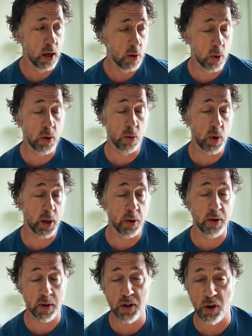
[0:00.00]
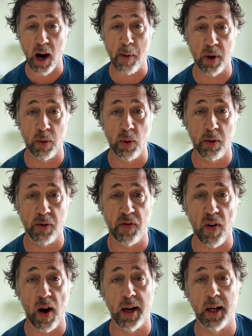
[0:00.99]
We were scrapping, we were
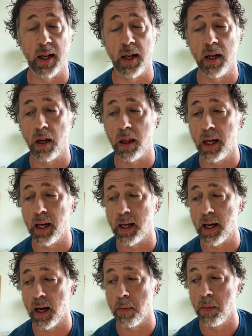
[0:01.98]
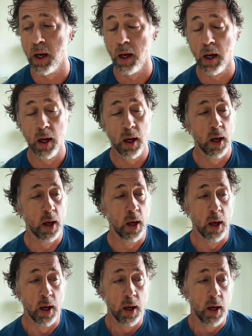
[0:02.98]
fighting, and I think
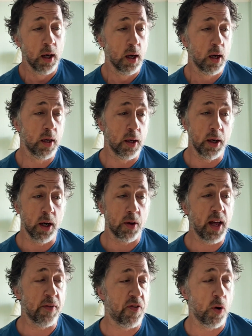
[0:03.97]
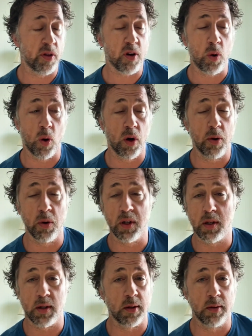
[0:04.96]
that fourth quarter
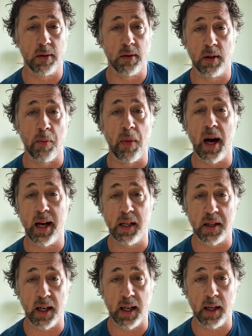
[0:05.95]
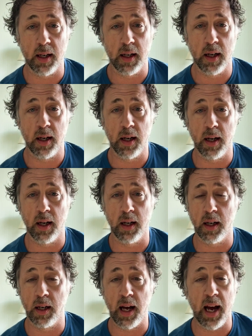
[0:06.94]
was amazing.
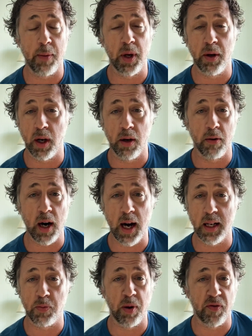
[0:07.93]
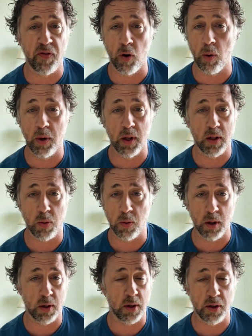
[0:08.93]
Abby Ara's performance
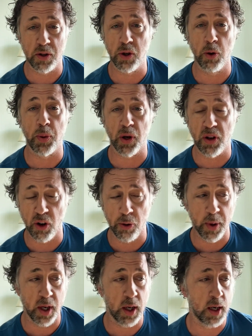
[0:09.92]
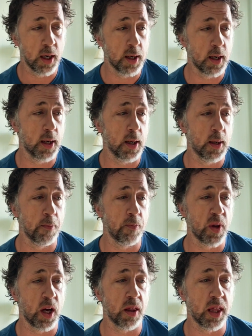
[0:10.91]
was superhuman.
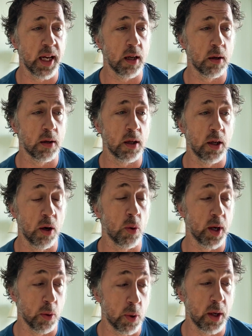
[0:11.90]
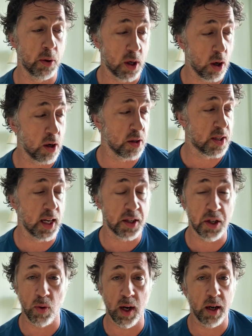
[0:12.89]
I think, we got on
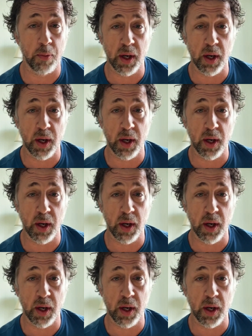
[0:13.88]
such a run.